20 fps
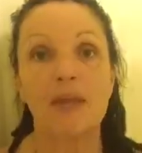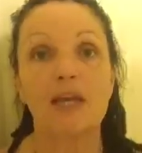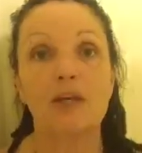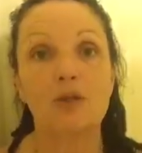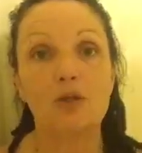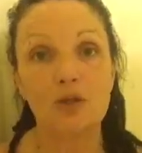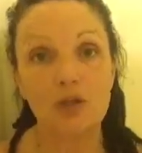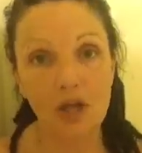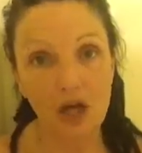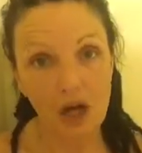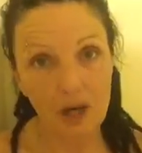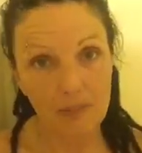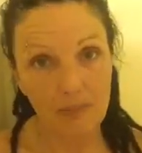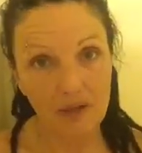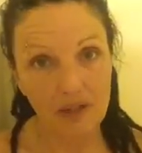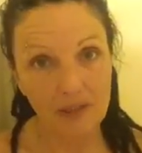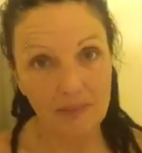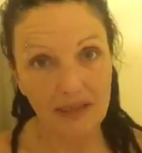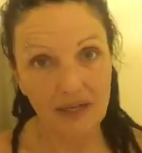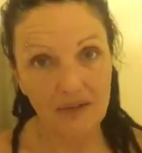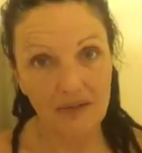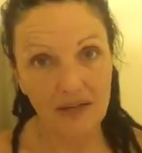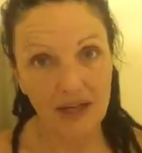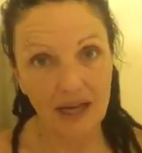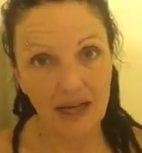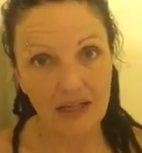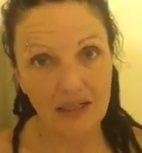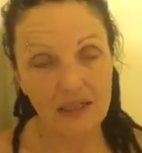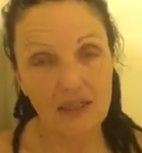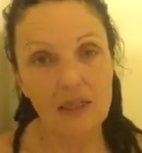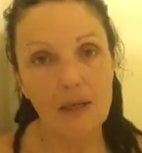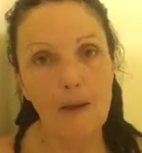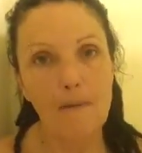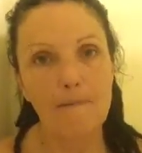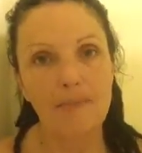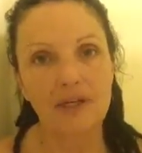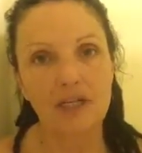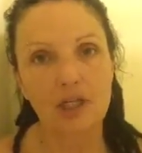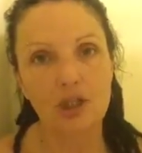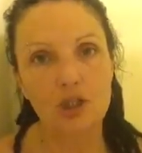I could harp on about that,
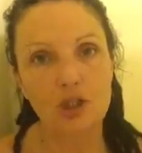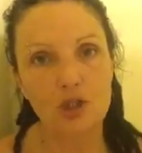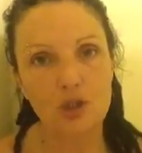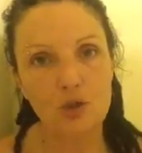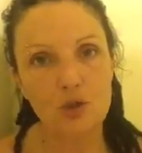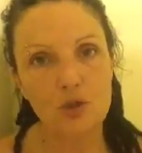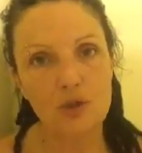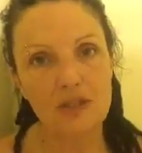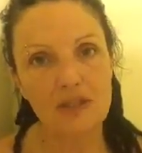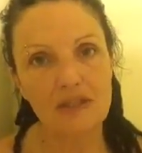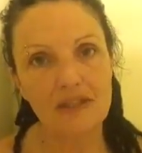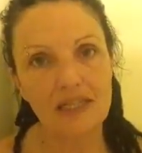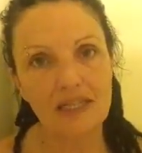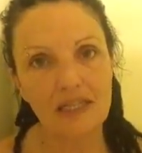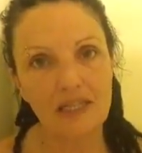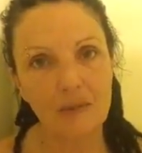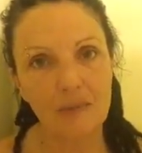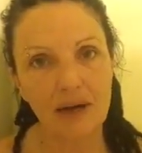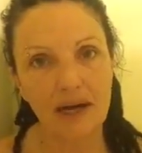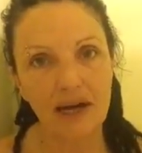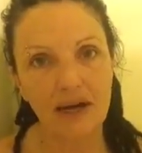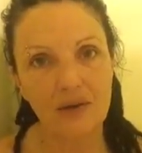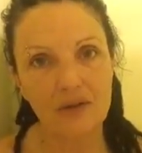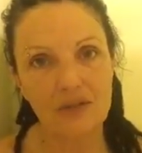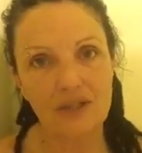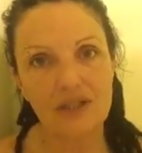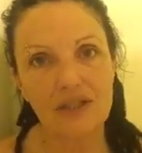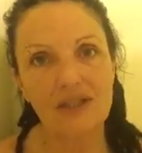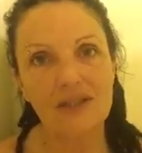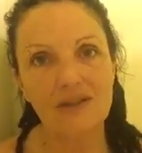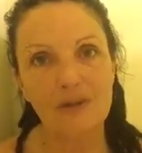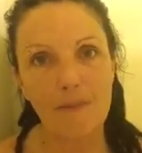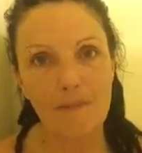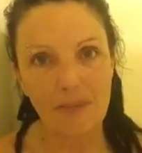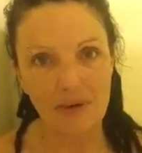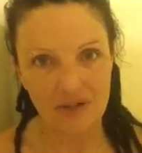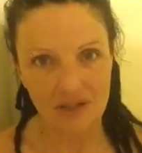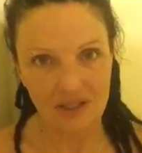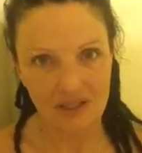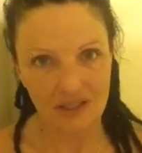but I choose to think about the
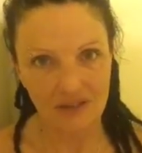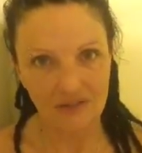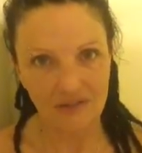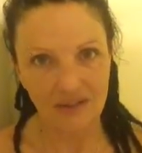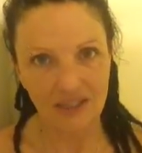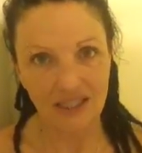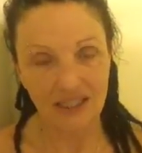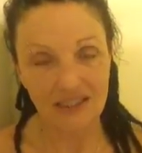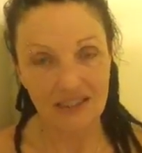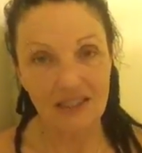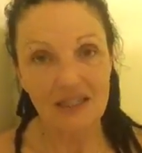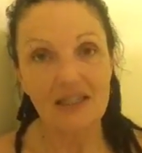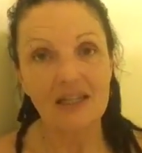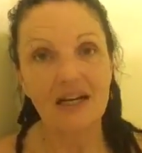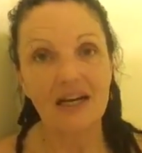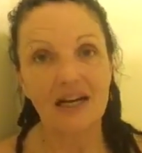positive things,